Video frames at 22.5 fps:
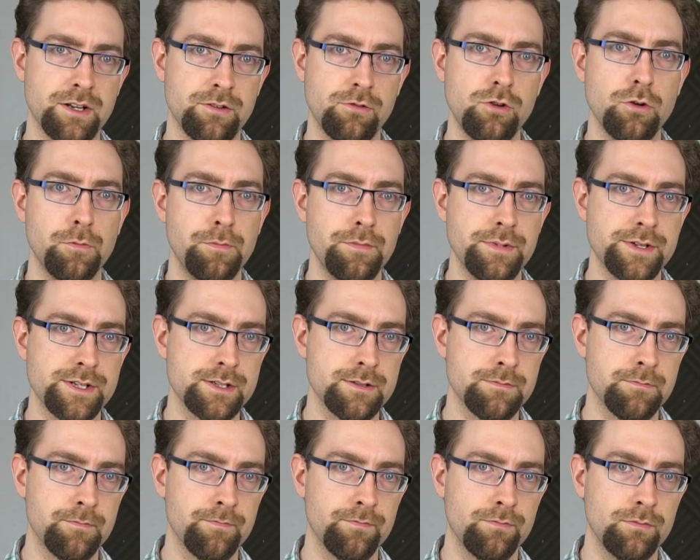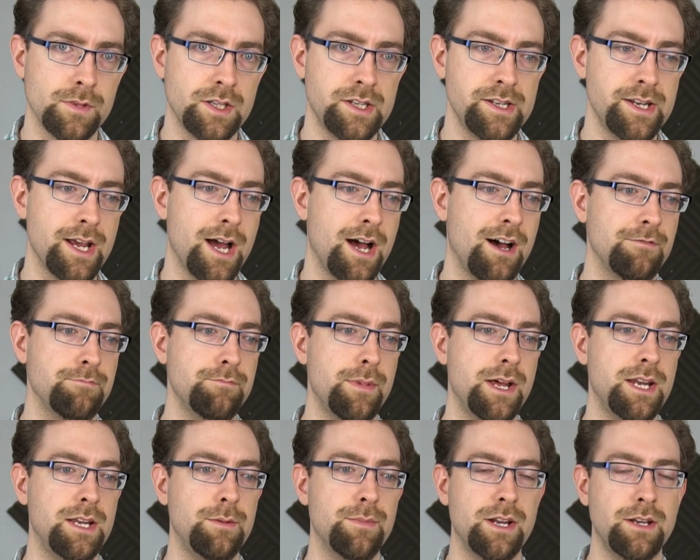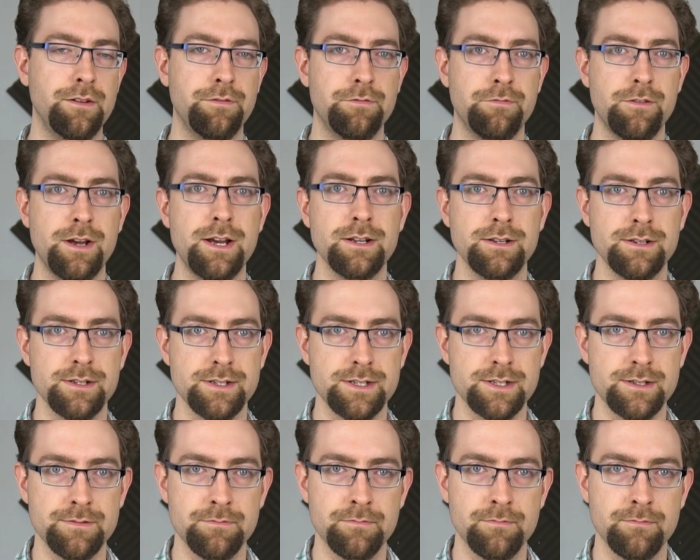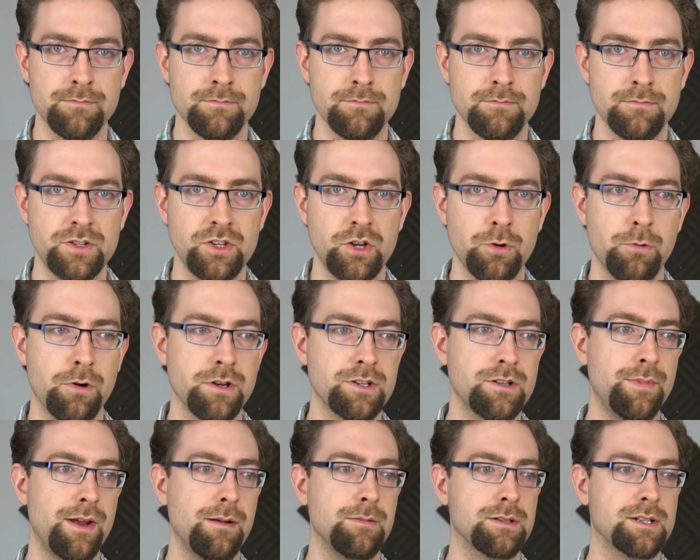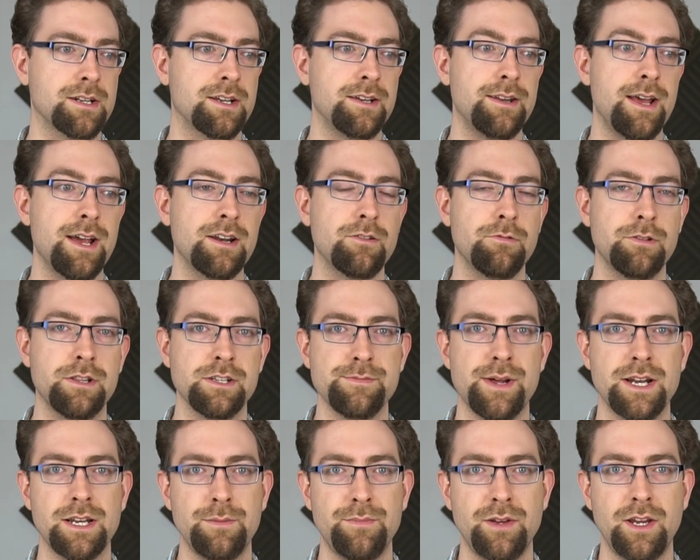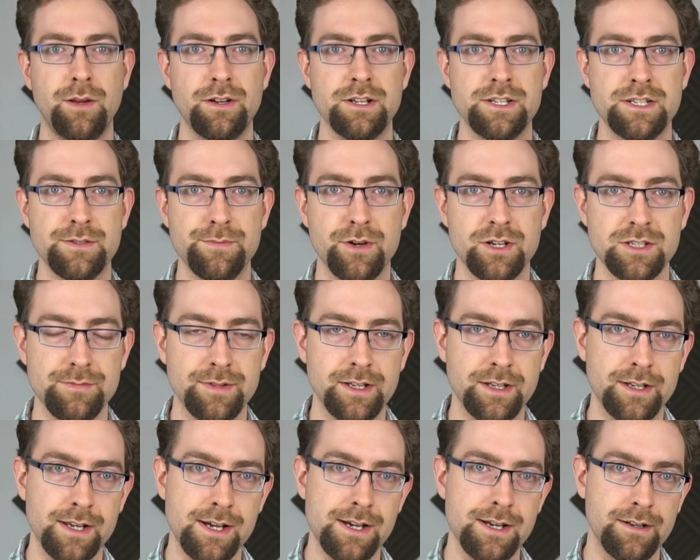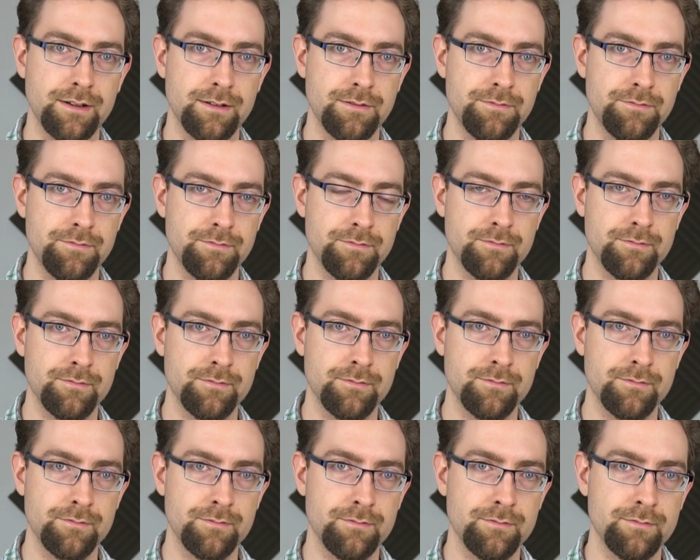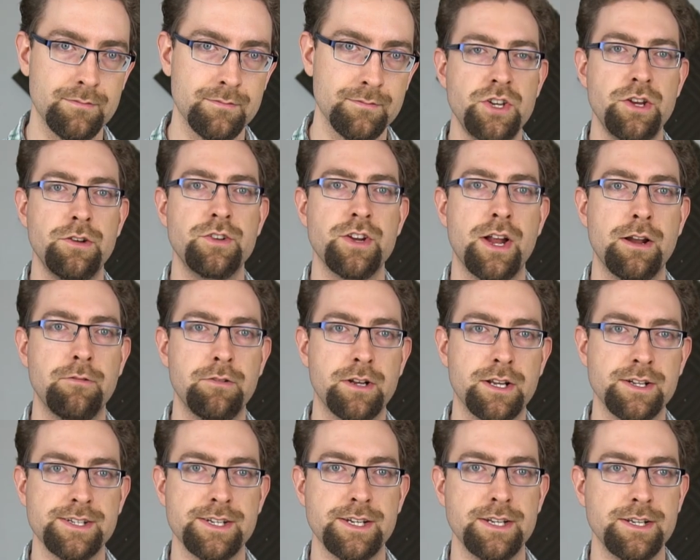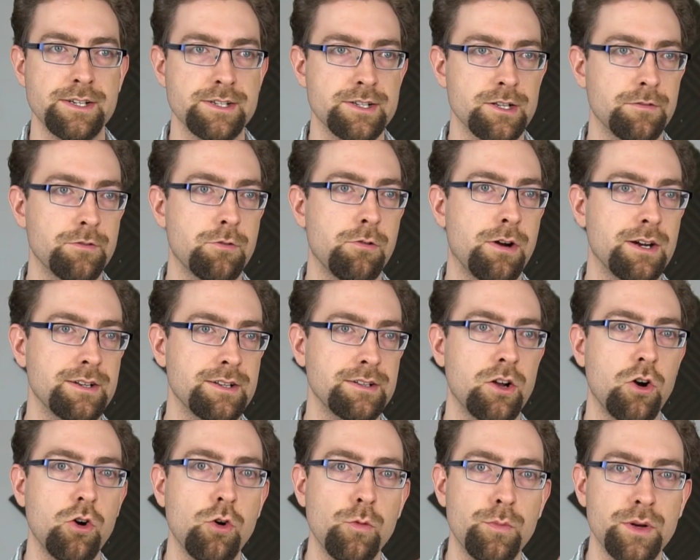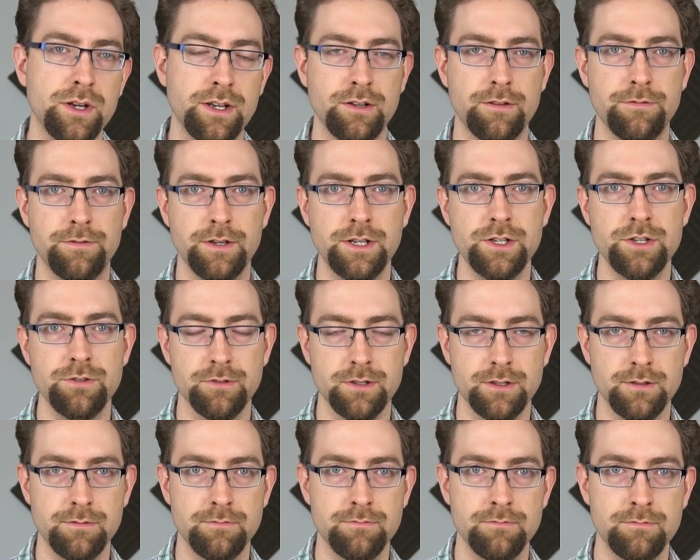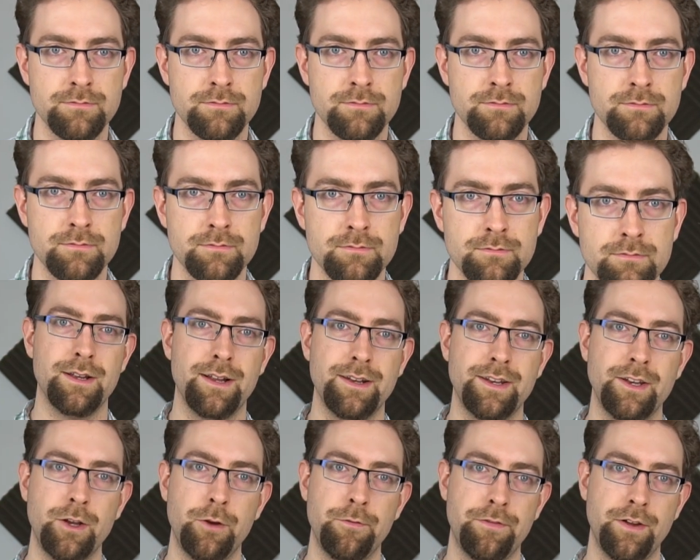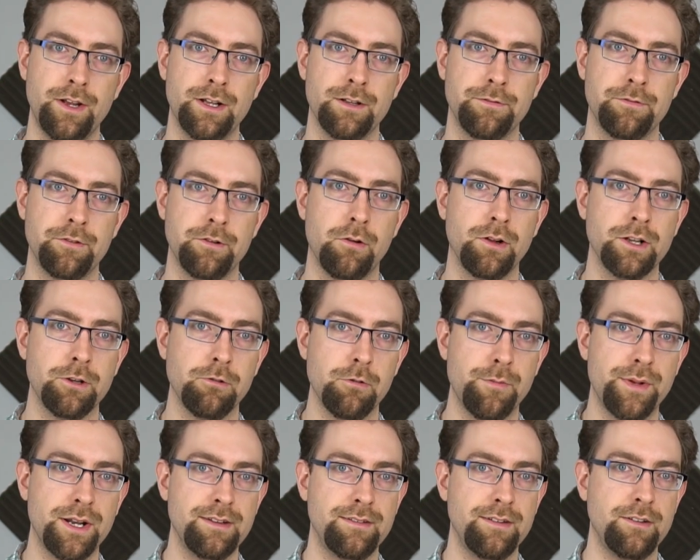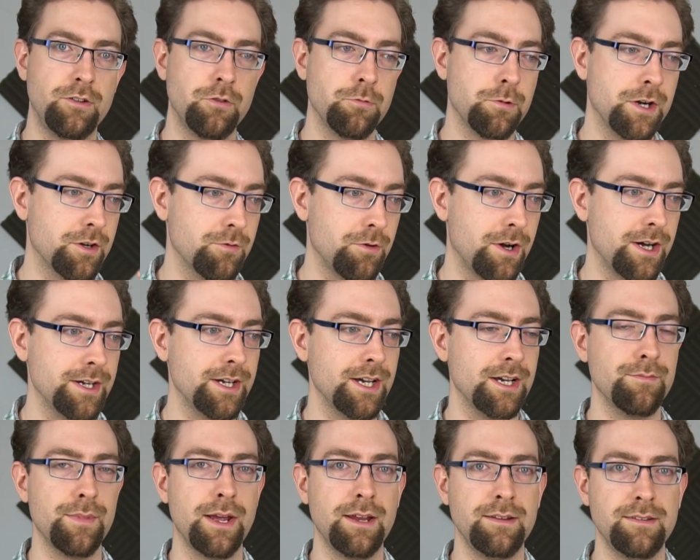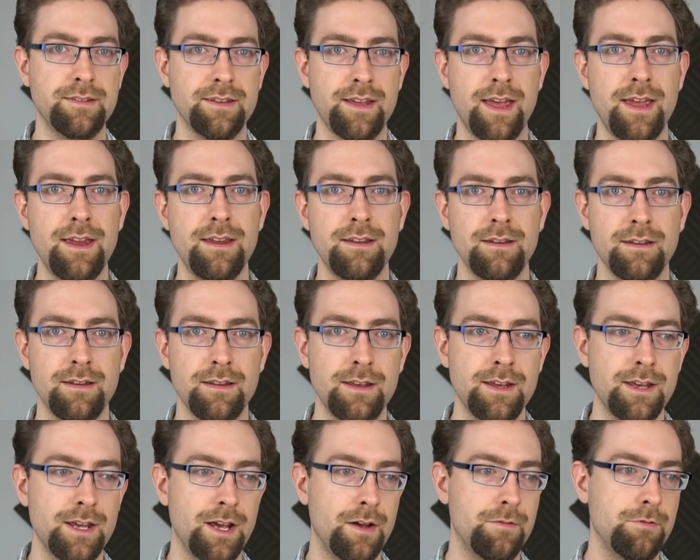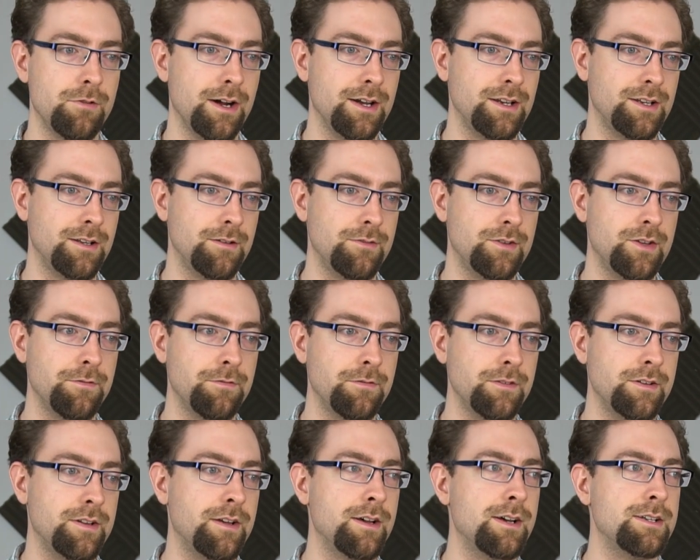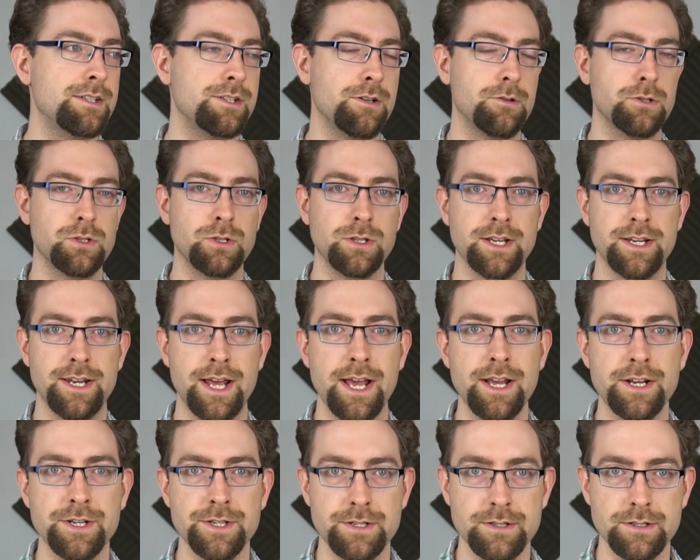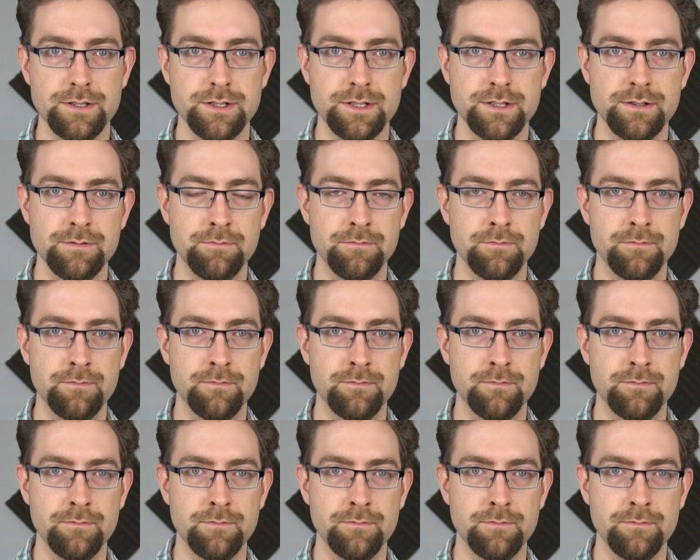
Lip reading: in groups? Do you have many friends? Do you want to be able to connect with as many people as you possibly can? Do you generally consider yourself quite an open individual? And do you feel, through all your ability to acquire and maintain a variety of different social connections,